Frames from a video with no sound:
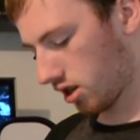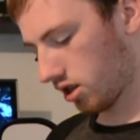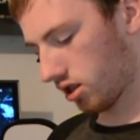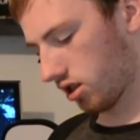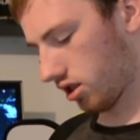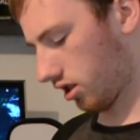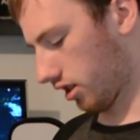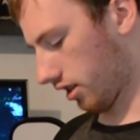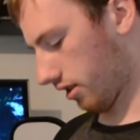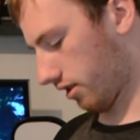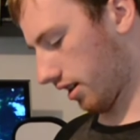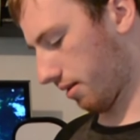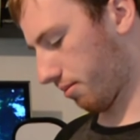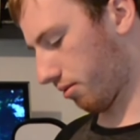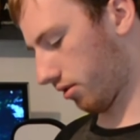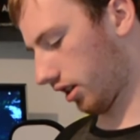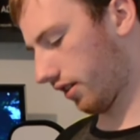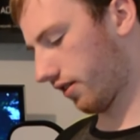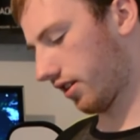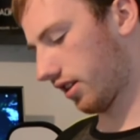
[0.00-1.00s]
So I
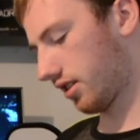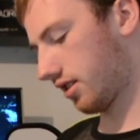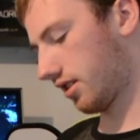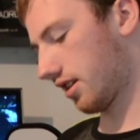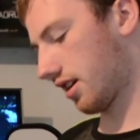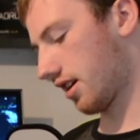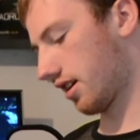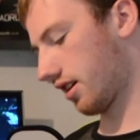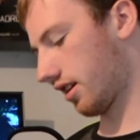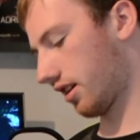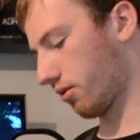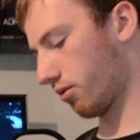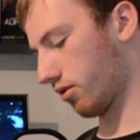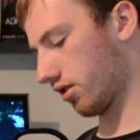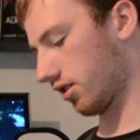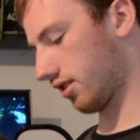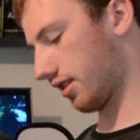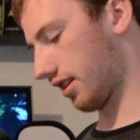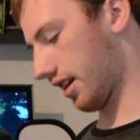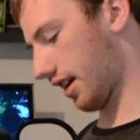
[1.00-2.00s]
believe it said it
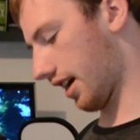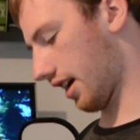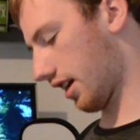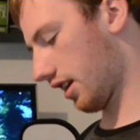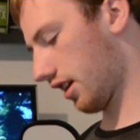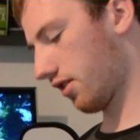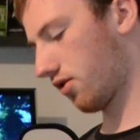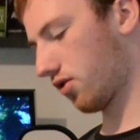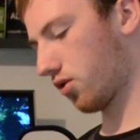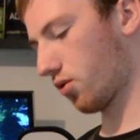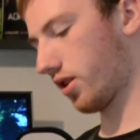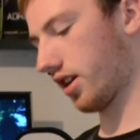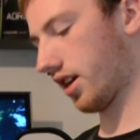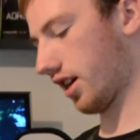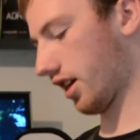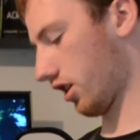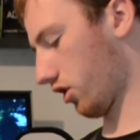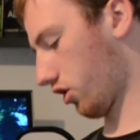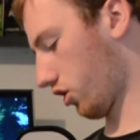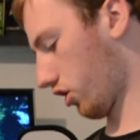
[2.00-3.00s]
was 83
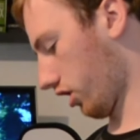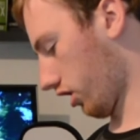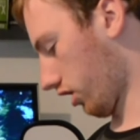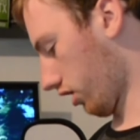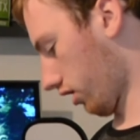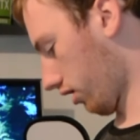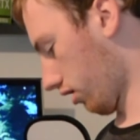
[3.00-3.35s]
inches